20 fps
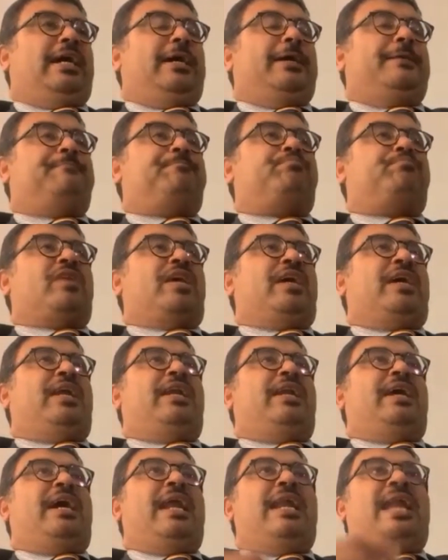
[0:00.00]
where there
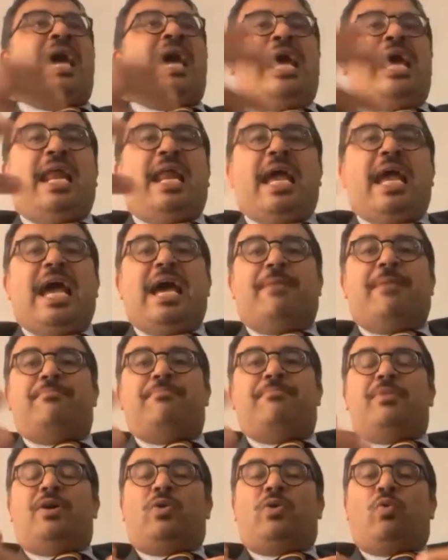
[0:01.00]
was
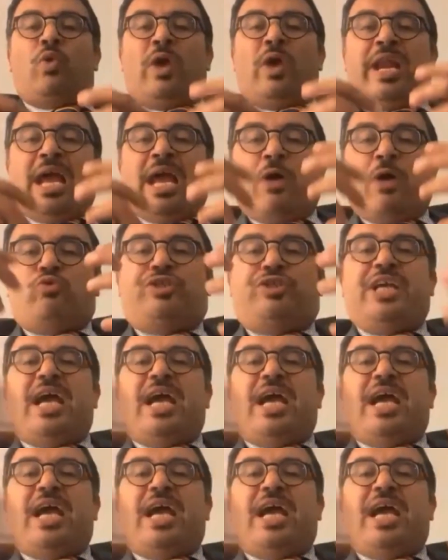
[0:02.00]
a lot of